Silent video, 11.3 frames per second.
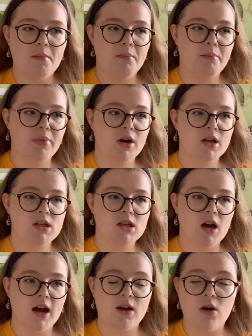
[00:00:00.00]
But
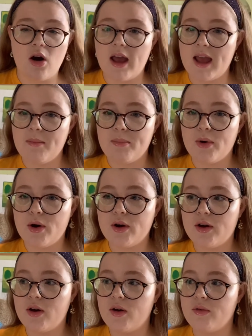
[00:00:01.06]
I got a
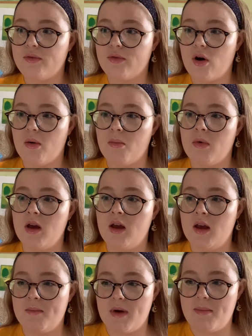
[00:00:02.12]
book from
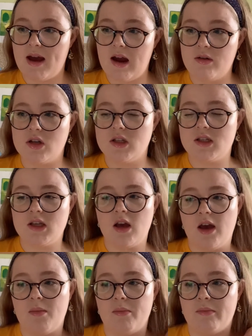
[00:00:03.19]
my parents
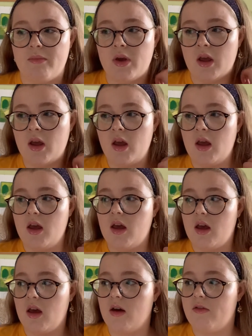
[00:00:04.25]

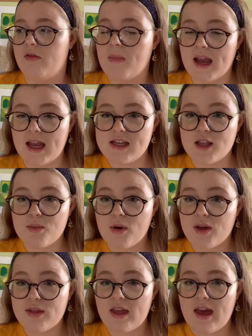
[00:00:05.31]
for my 18th
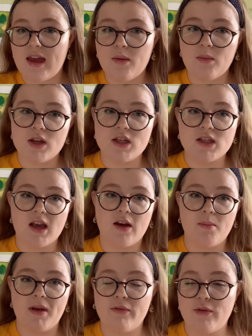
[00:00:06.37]
birthday, which is like a
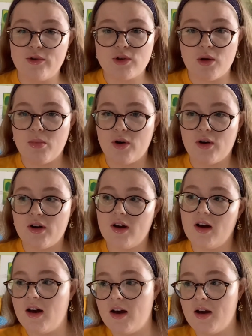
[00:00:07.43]
big photo book,
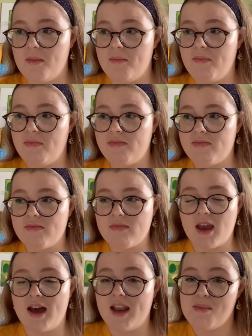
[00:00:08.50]
and
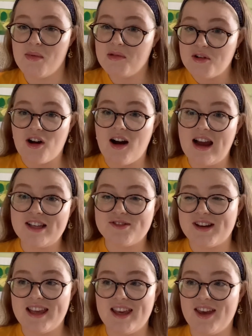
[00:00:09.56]
it made me cry. It's
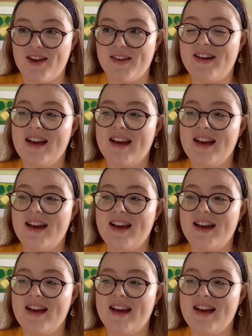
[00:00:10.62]
really cute.